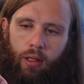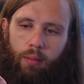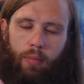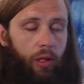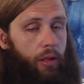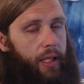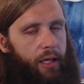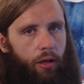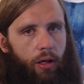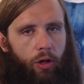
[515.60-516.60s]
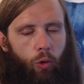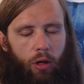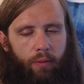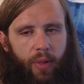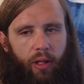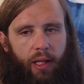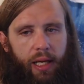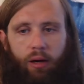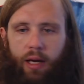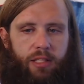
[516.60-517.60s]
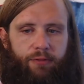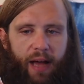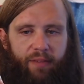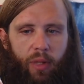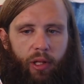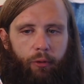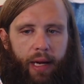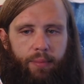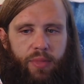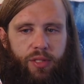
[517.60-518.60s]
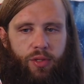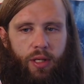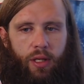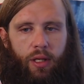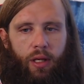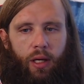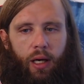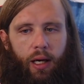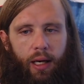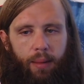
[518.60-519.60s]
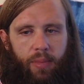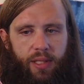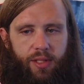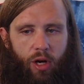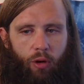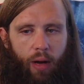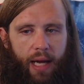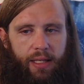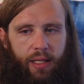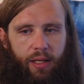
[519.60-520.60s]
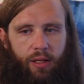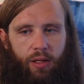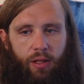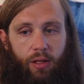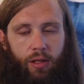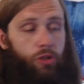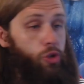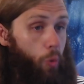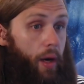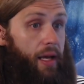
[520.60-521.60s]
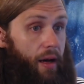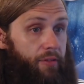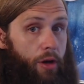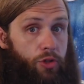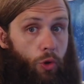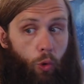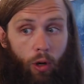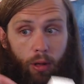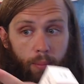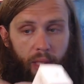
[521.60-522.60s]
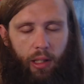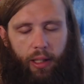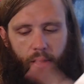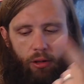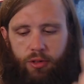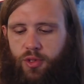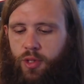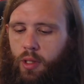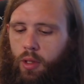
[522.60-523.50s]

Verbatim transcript: milliliter. A quarter milliliter is five milligrams. Um, so I did 20 of those quarter milliliters.